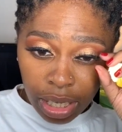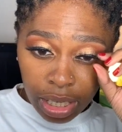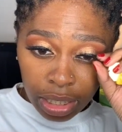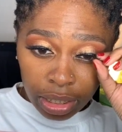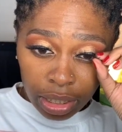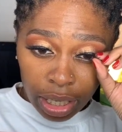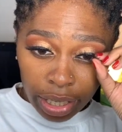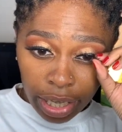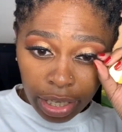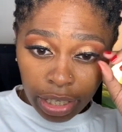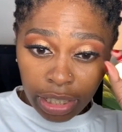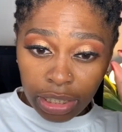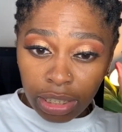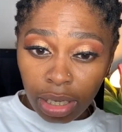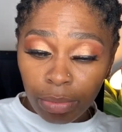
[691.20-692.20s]
Like
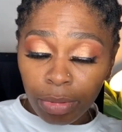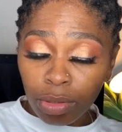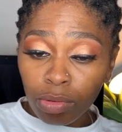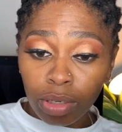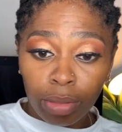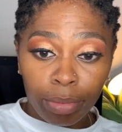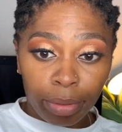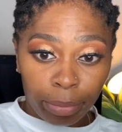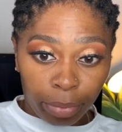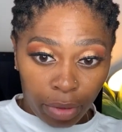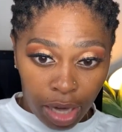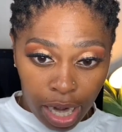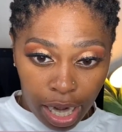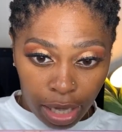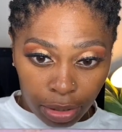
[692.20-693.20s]
Harriet Tubman would have been
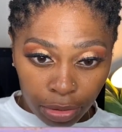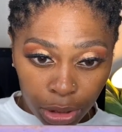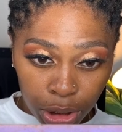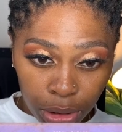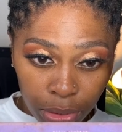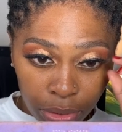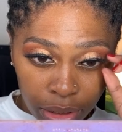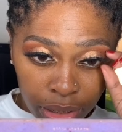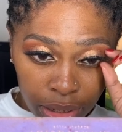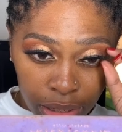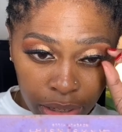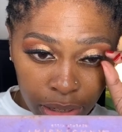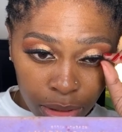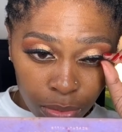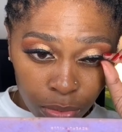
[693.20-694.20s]
proud. This
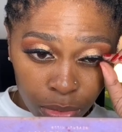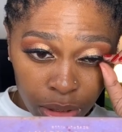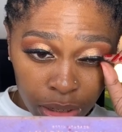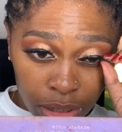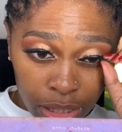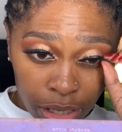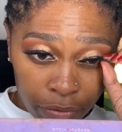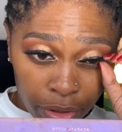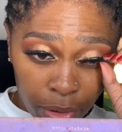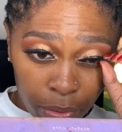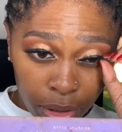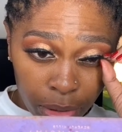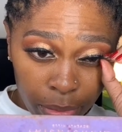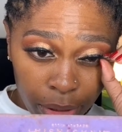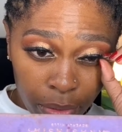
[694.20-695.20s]
definitely would
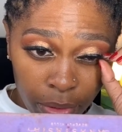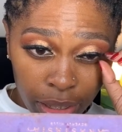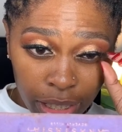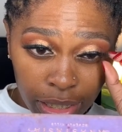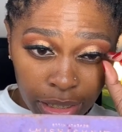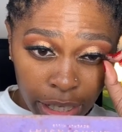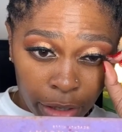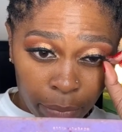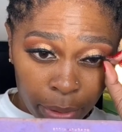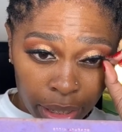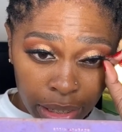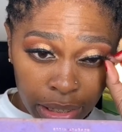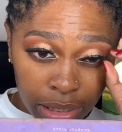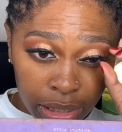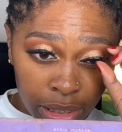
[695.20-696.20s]
have been one of her safe
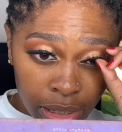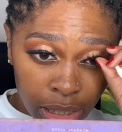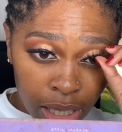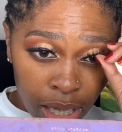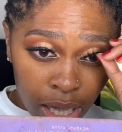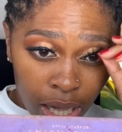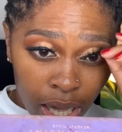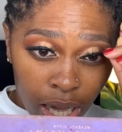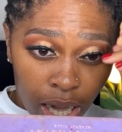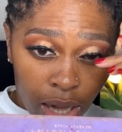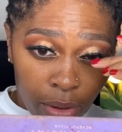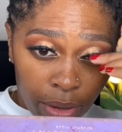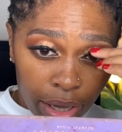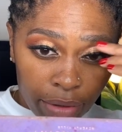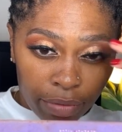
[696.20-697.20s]
places or
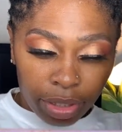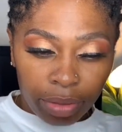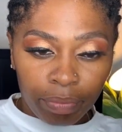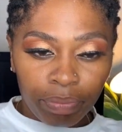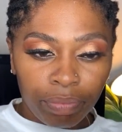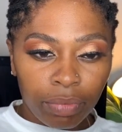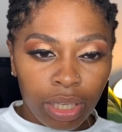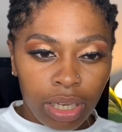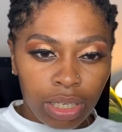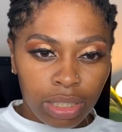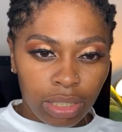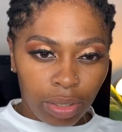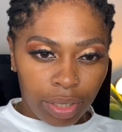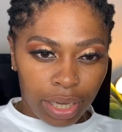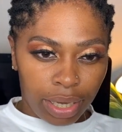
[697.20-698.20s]
whatever.
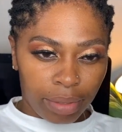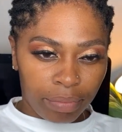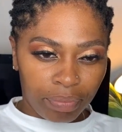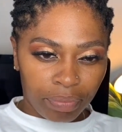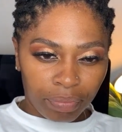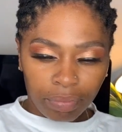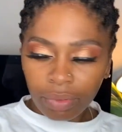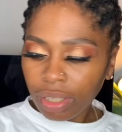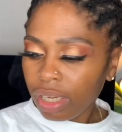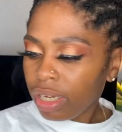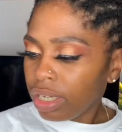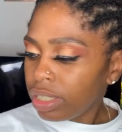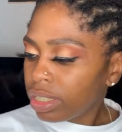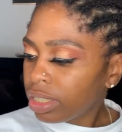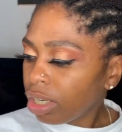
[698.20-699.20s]
So yeah.
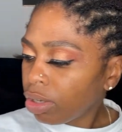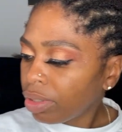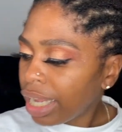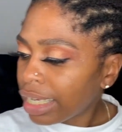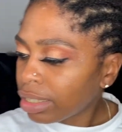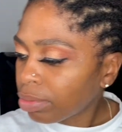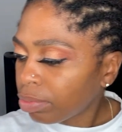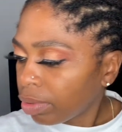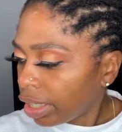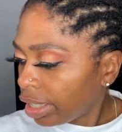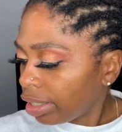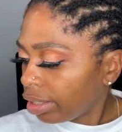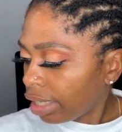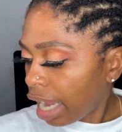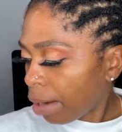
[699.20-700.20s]
So that's what
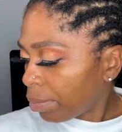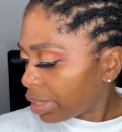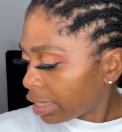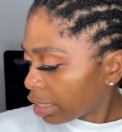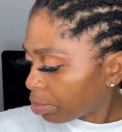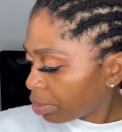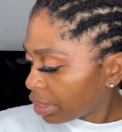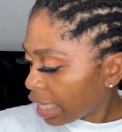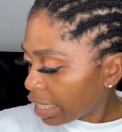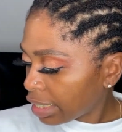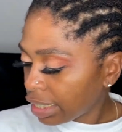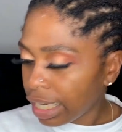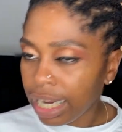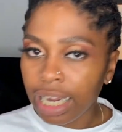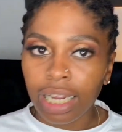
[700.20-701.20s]
happens as pertains to
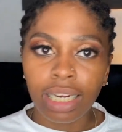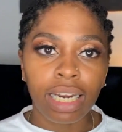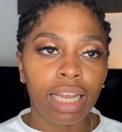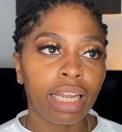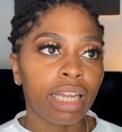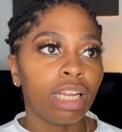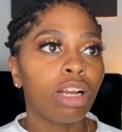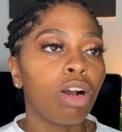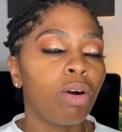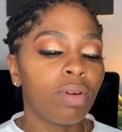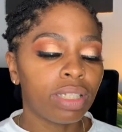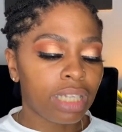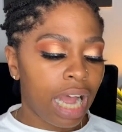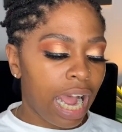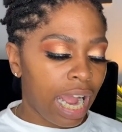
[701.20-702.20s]
that. They go
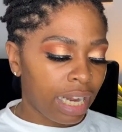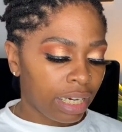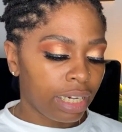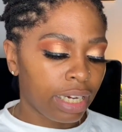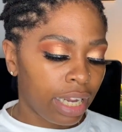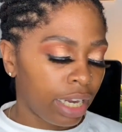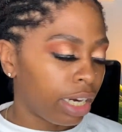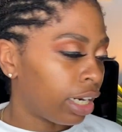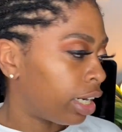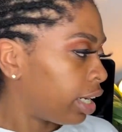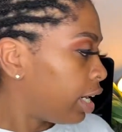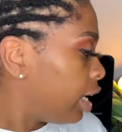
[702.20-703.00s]
into hiding there.